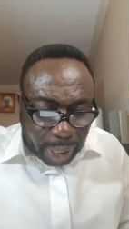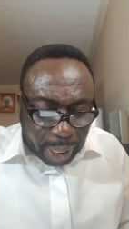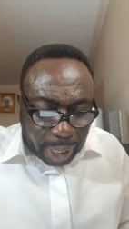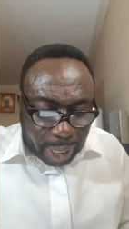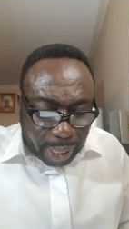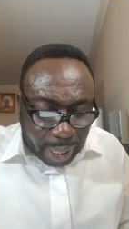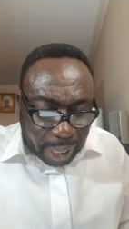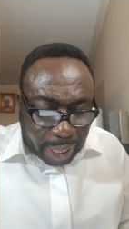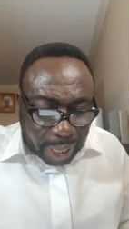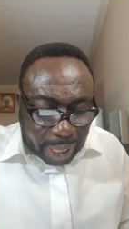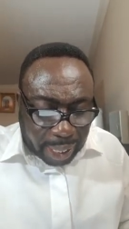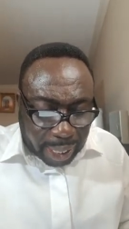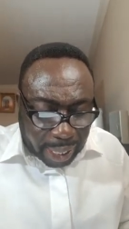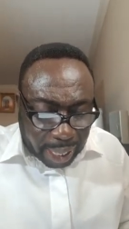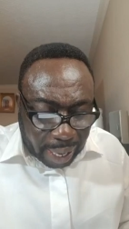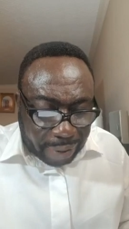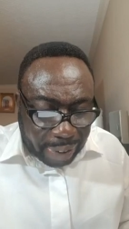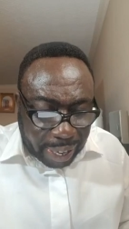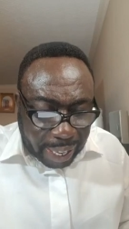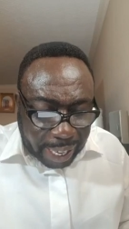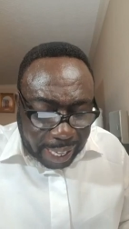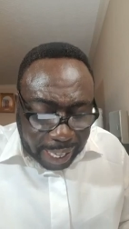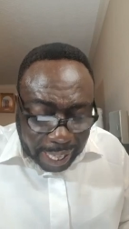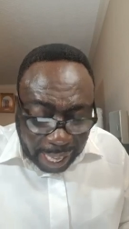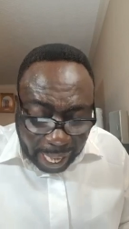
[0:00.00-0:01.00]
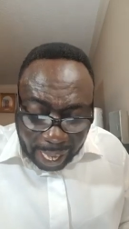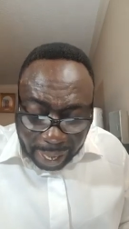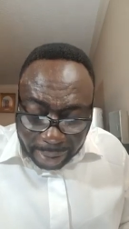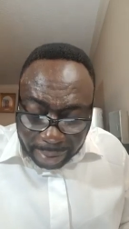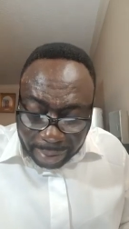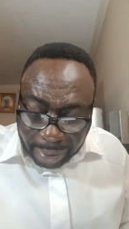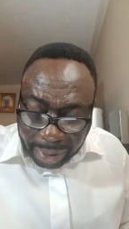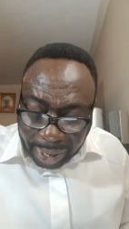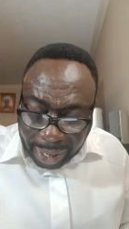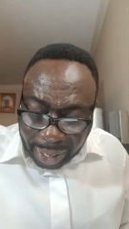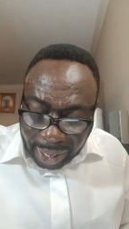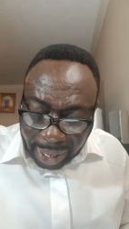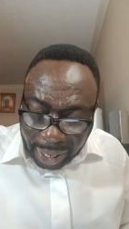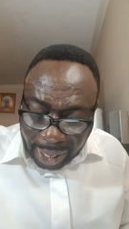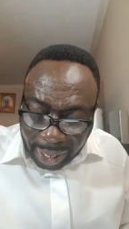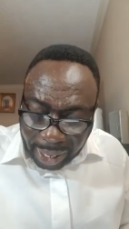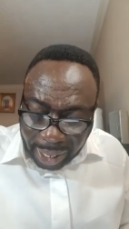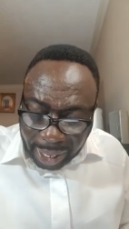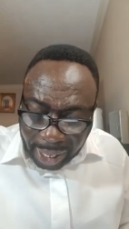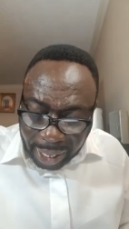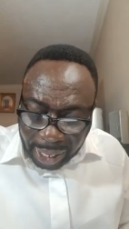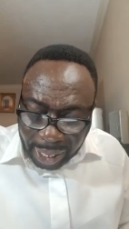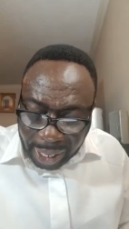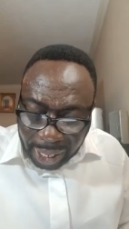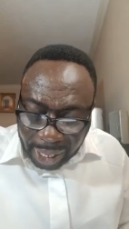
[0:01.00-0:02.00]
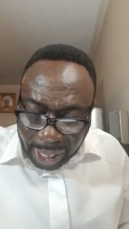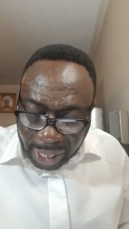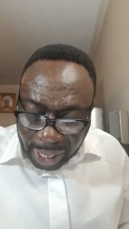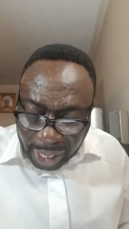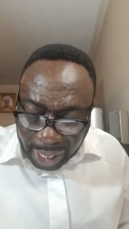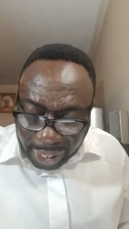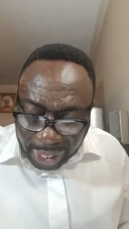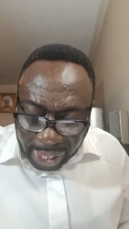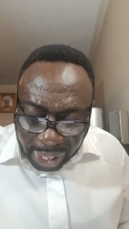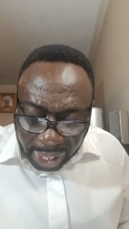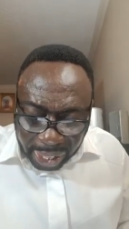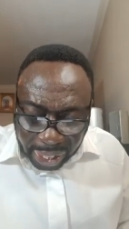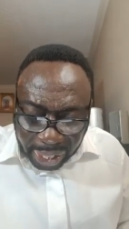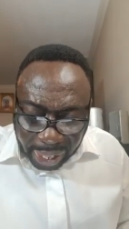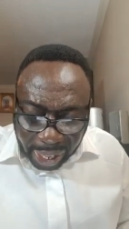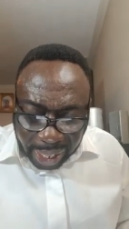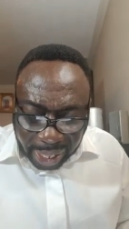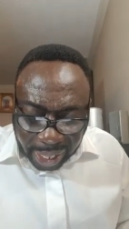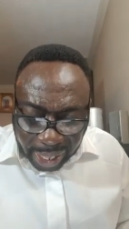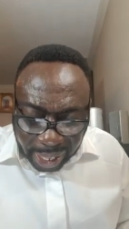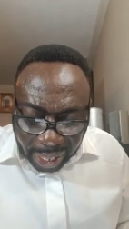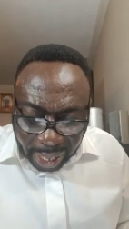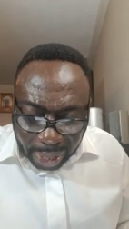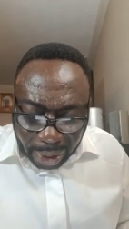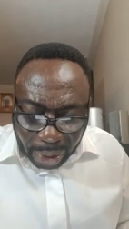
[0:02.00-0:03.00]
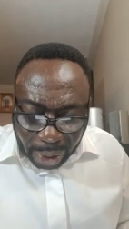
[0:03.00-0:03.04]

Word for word: Till seven times. And Jesus said